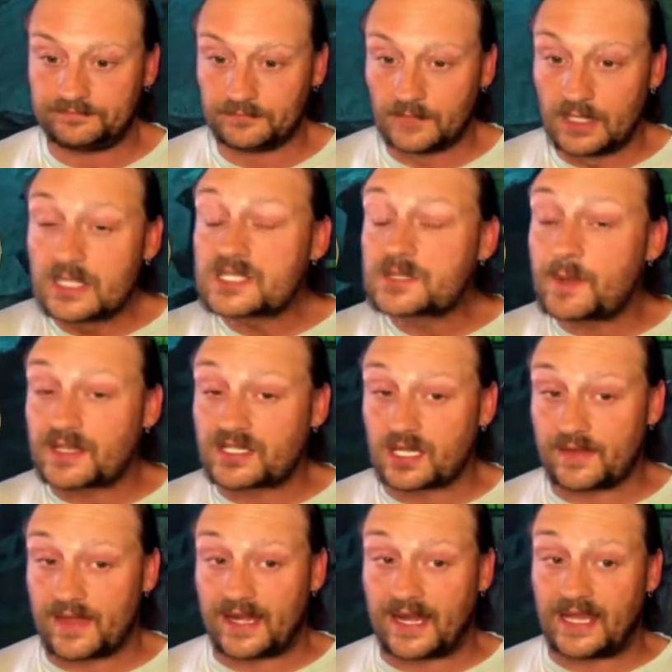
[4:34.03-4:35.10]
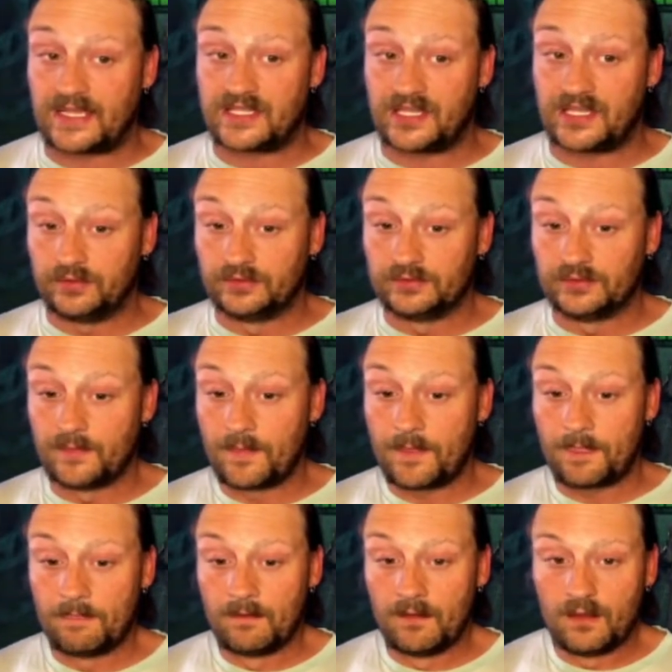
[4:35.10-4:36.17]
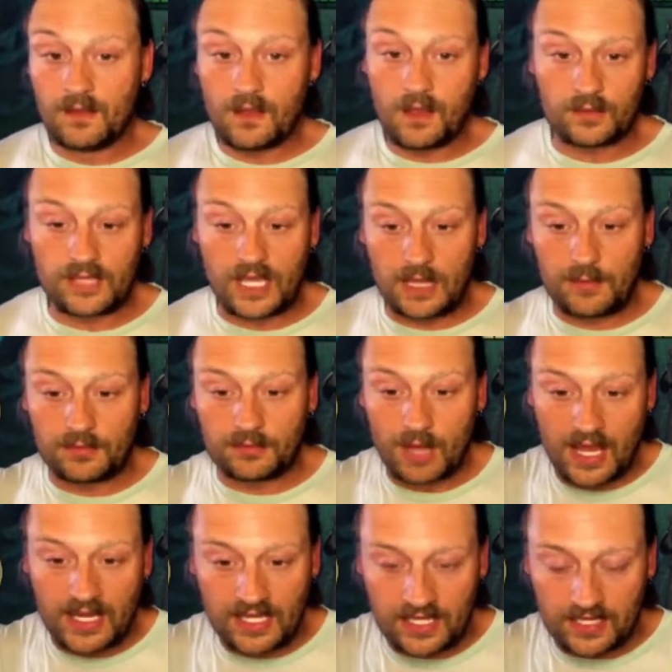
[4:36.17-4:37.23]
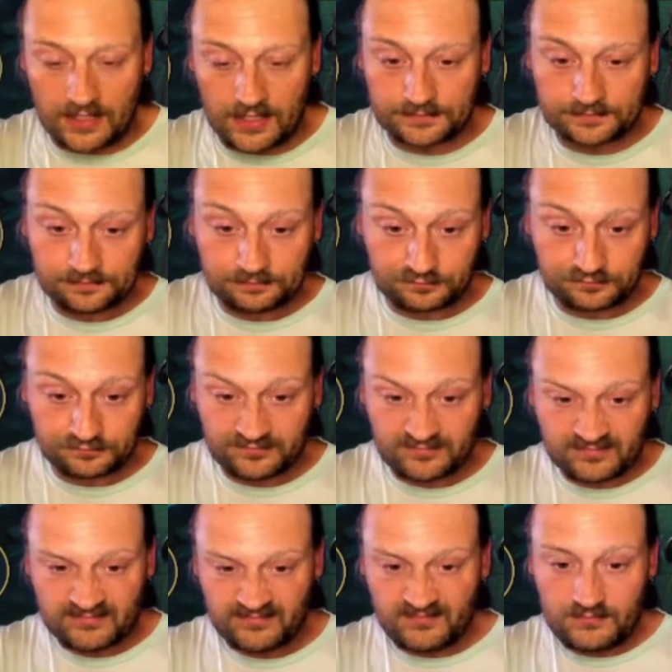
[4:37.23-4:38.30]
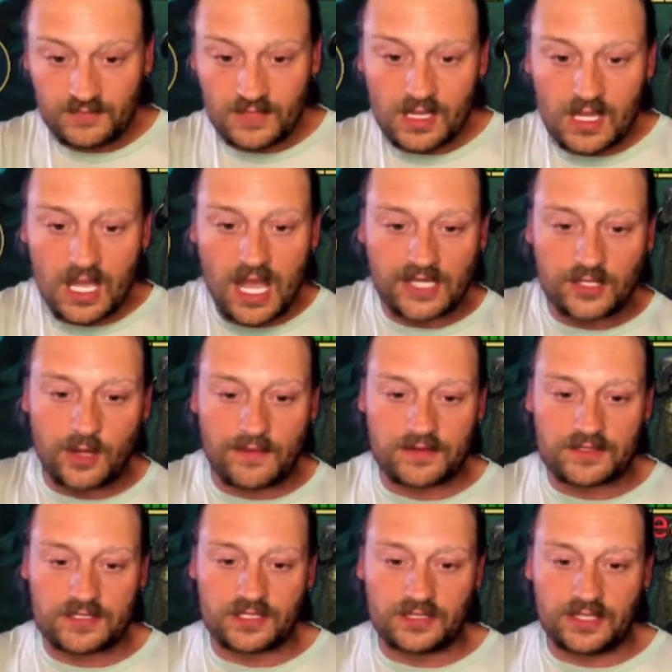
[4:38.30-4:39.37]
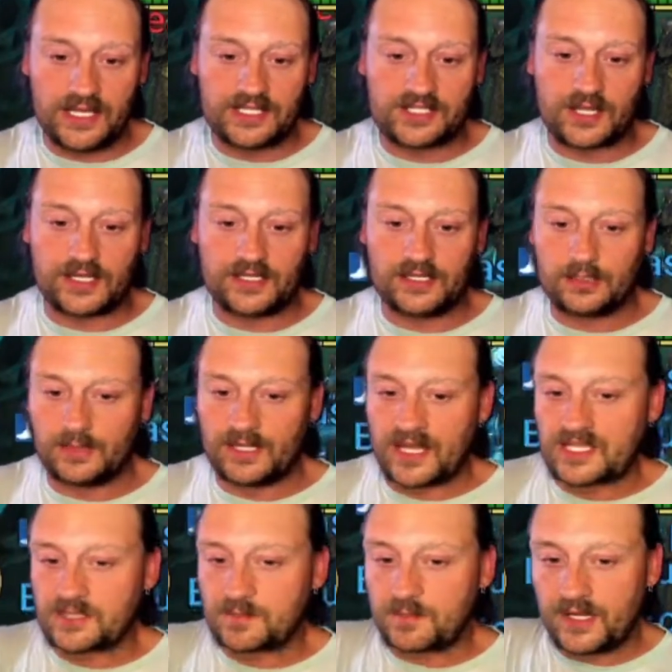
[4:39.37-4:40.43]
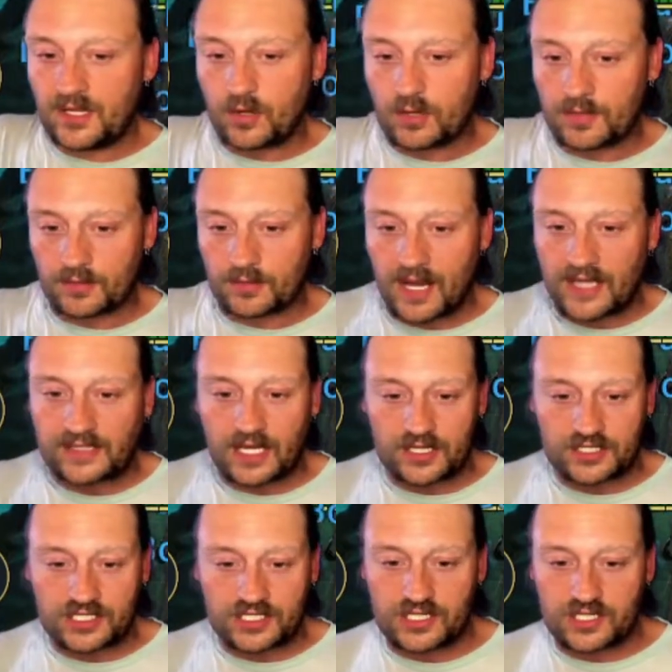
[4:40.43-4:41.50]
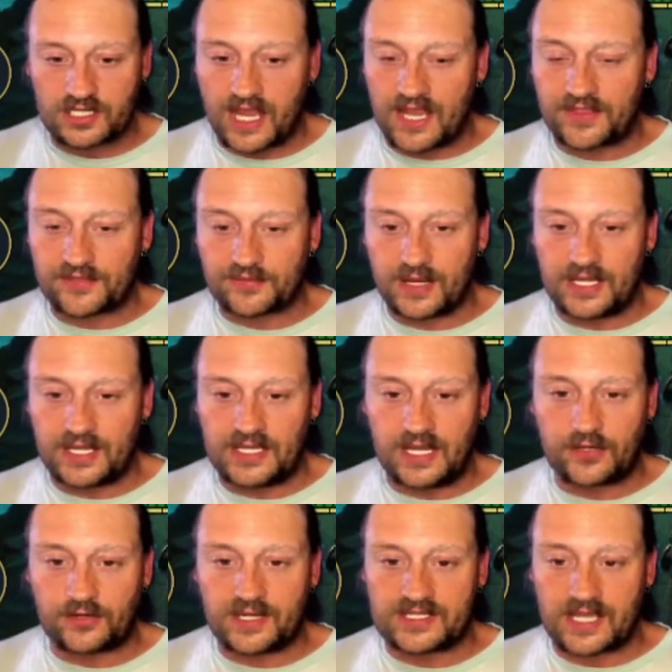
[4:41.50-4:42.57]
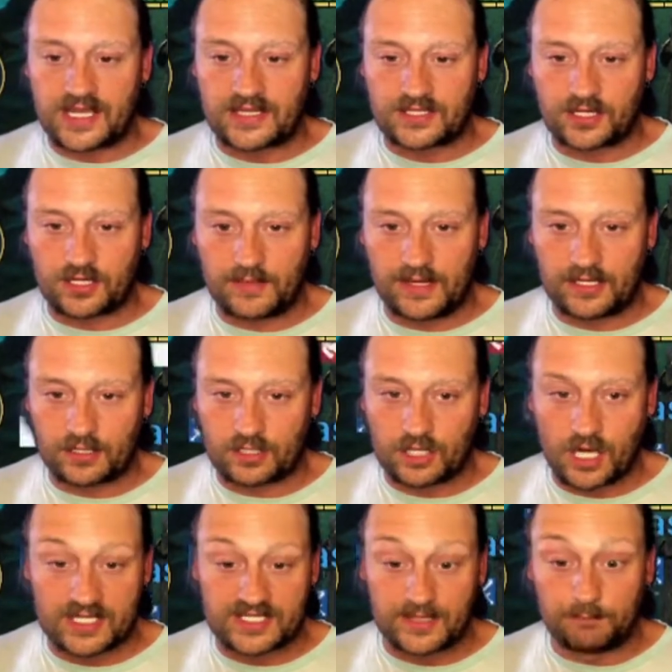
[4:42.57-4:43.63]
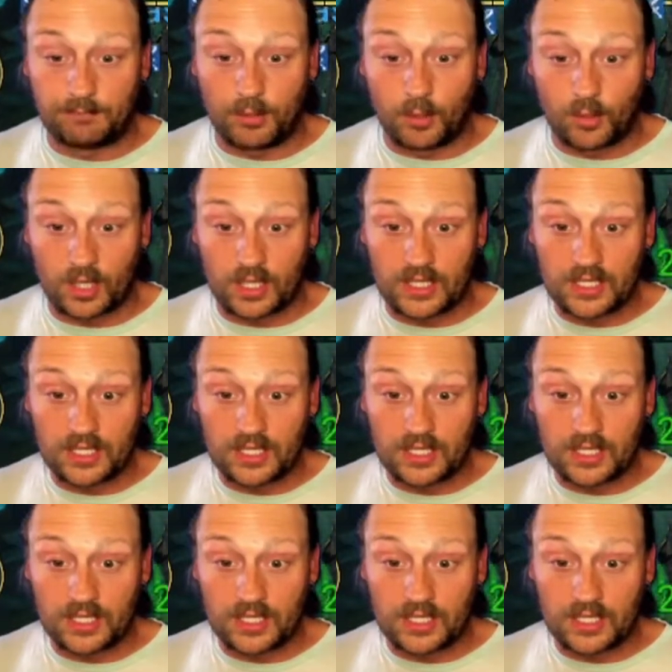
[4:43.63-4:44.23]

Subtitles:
especially on that A2. Okay, but right here, I do have her as a lead, so I get a little bit of that speed aura, but right there, she just A3, decrease that turn meter across the board.